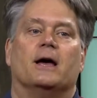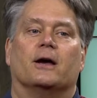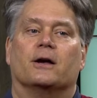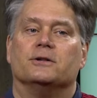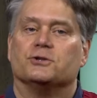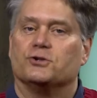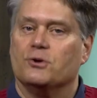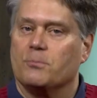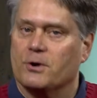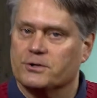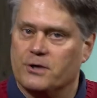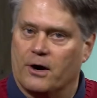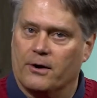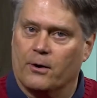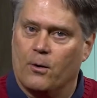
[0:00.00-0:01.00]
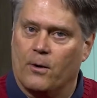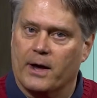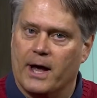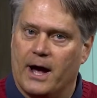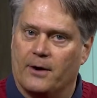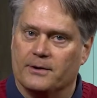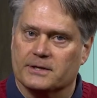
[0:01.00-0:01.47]
Consumers aren't
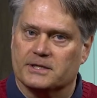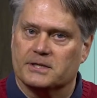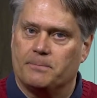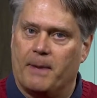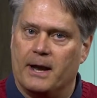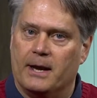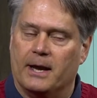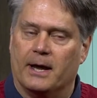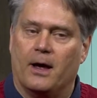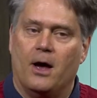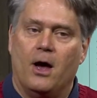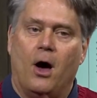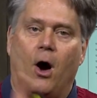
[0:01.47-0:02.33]
going out and spending.